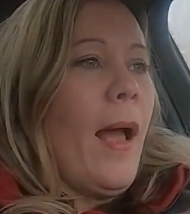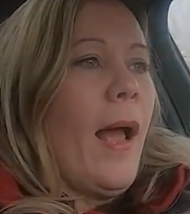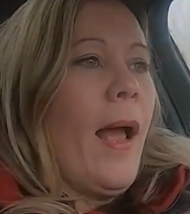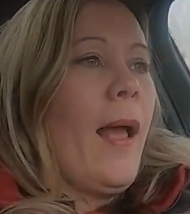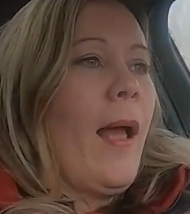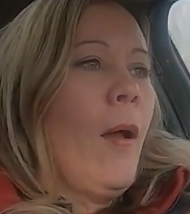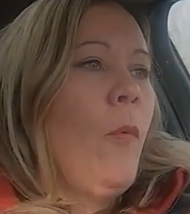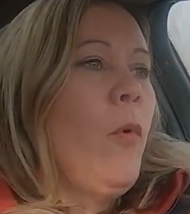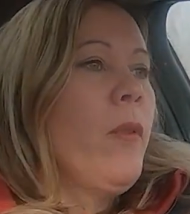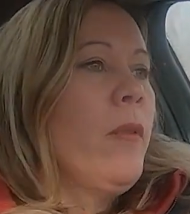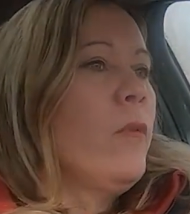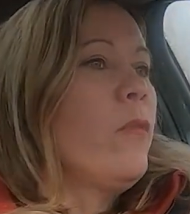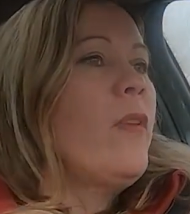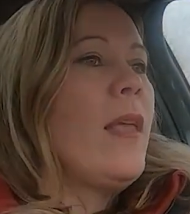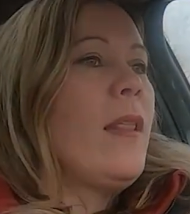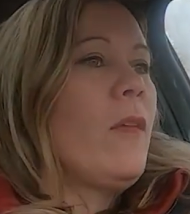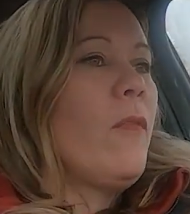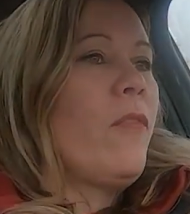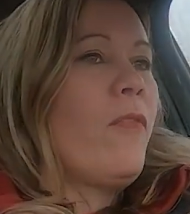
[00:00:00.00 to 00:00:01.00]
I wouldn't
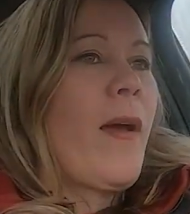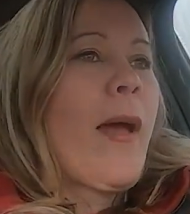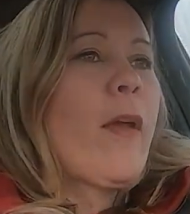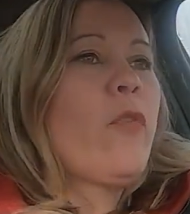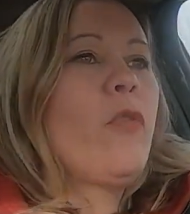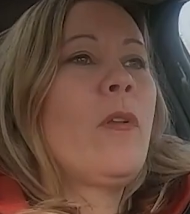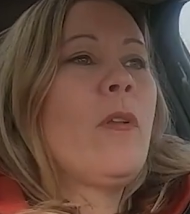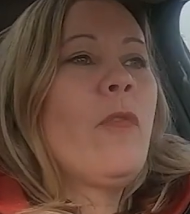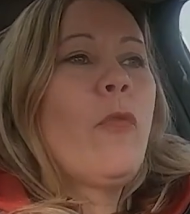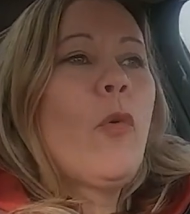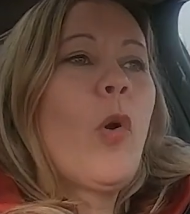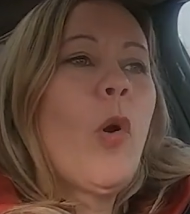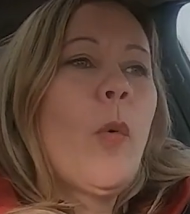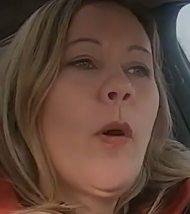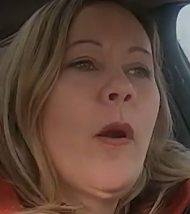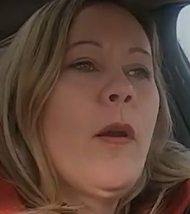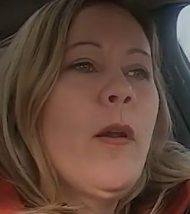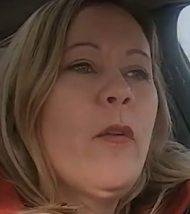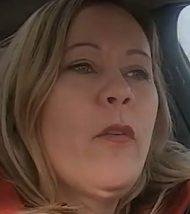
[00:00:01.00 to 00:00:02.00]
say that fashion
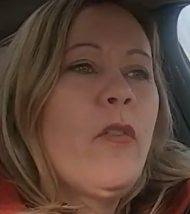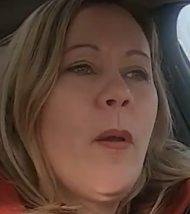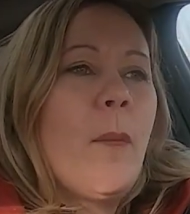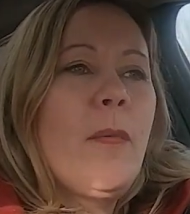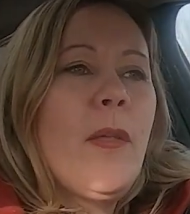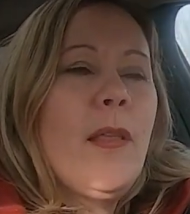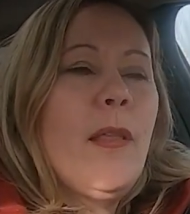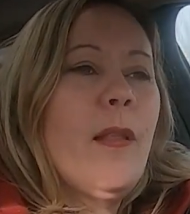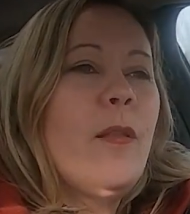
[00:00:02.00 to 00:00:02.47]
forward is something